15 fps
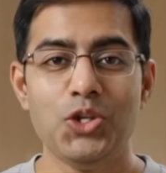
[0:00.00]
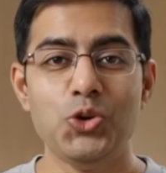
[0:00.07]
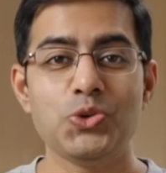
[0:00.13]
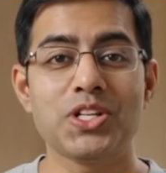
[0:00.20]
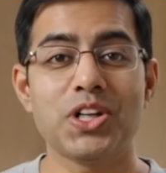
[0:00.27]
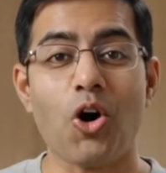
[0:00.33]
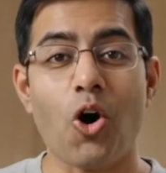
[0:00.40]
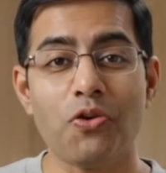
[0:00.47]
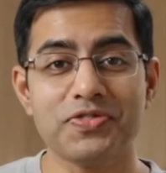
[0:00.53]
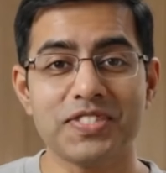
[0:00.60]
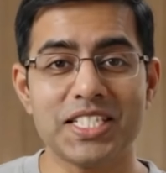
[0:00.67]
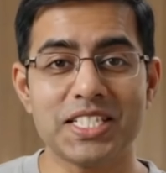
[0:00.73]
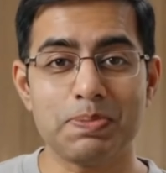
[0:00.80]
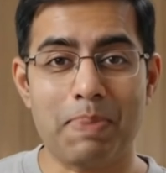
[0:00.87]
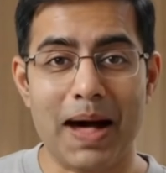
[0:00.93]
Use an
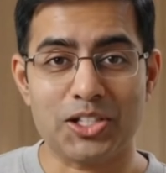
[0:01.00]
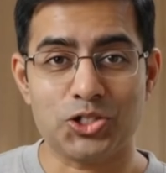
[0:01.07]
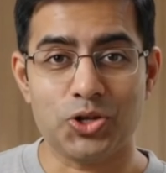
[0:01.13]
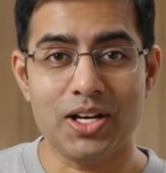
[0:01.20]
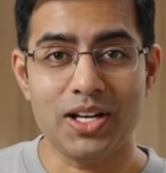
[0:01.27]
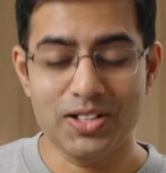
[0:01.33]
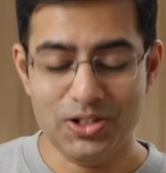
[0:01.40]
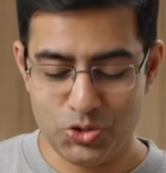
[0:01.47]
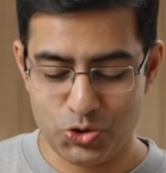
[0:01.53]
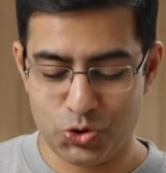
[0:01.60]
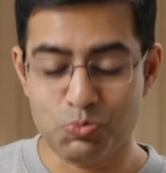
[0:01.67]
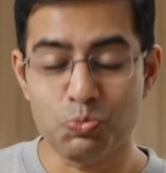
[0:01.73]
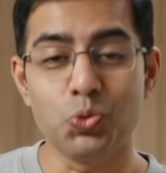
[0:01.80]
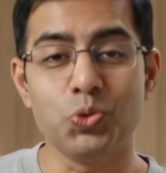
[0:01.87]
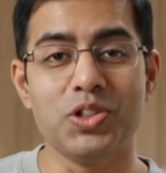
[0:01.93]
offset spatula to
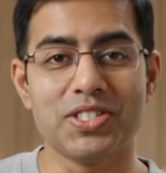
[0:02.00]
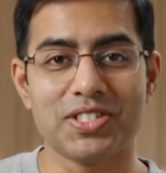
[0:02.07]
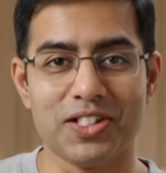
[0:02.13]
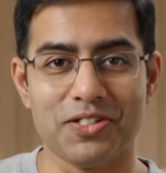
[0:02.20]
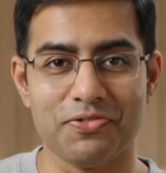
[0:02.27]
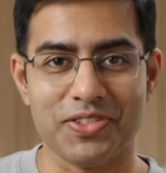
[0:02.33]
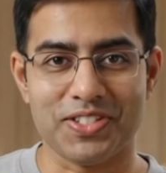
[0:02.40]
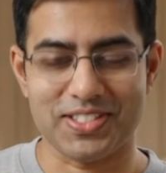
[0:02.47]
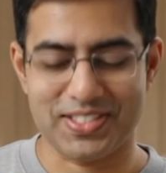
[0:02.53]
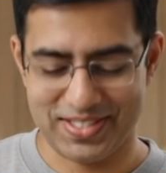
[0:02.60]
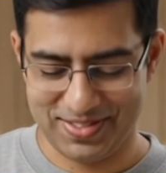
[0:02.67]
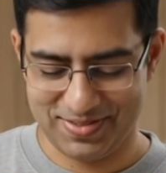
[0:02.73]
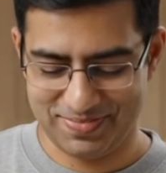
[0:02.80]
smooth the surface.